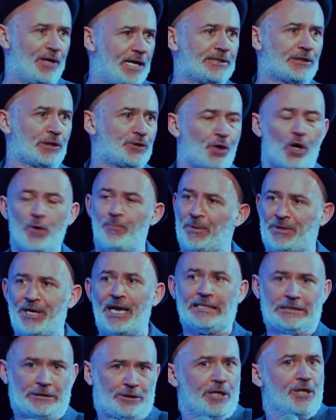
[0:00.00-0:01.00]
hits a drunk
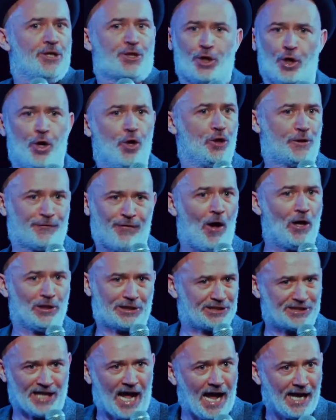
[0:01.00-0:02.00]
pedestrian, sure, whose fault
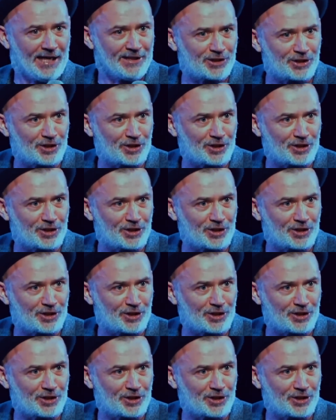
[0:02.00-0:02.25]
is that?